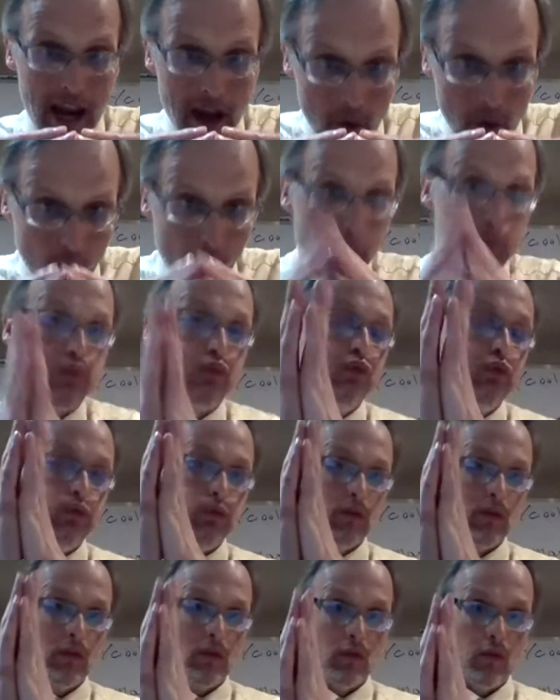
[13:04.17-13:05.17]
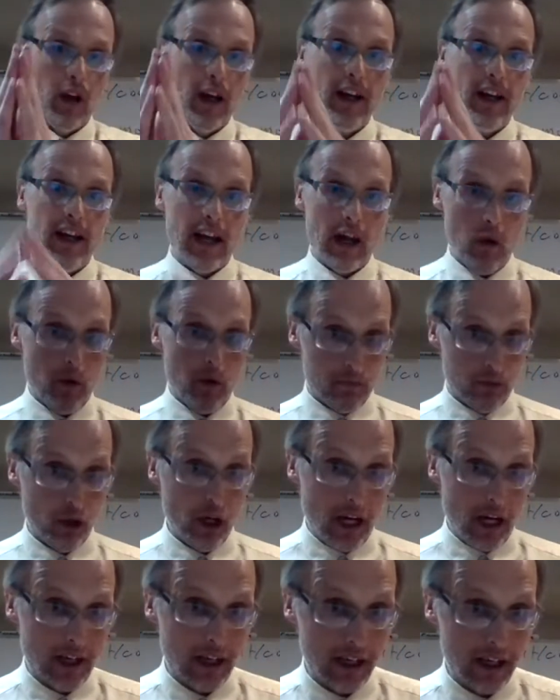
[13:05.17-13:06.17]
it would go poof, right? And it would
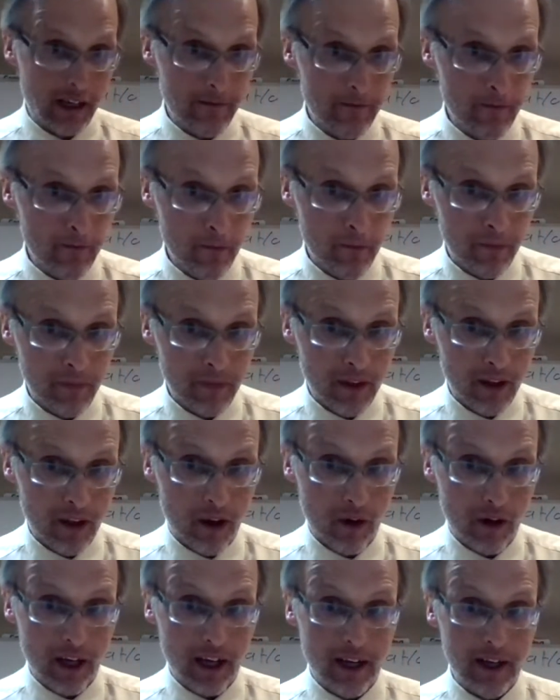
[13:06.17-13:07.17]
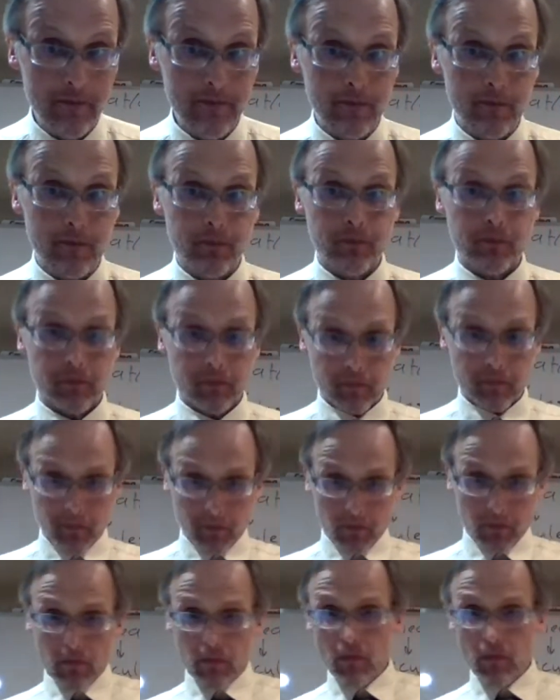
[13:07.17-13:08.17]
break. Okay.
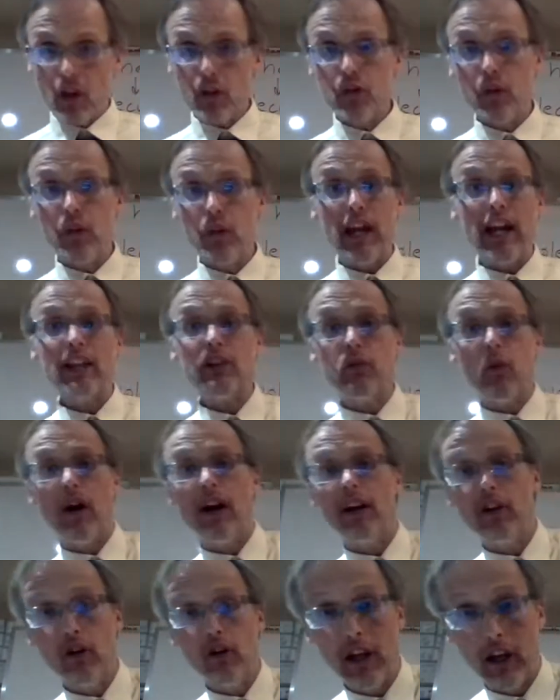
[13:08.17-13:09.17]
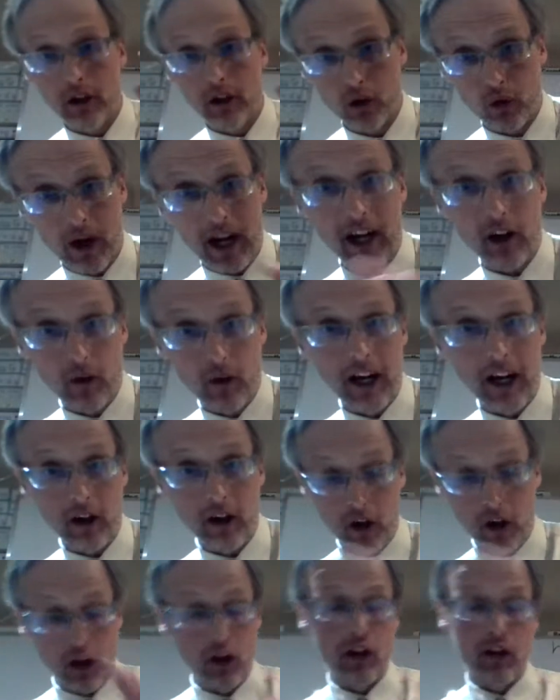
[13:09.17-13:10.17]
So that's why you hear crack, crack,
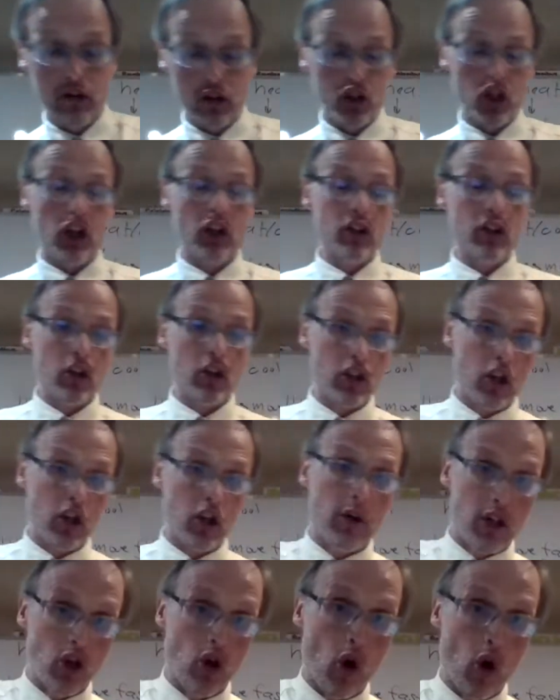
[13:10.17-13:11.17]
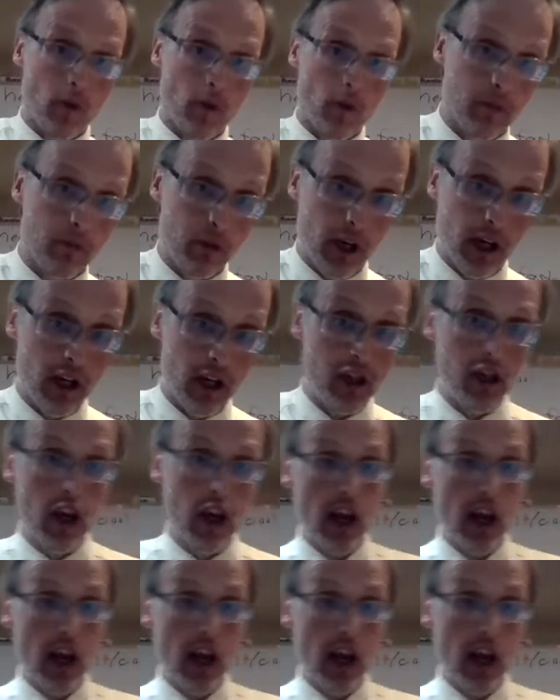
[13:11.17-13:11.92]
or chunk, chunk, chunk when you go over a bridge,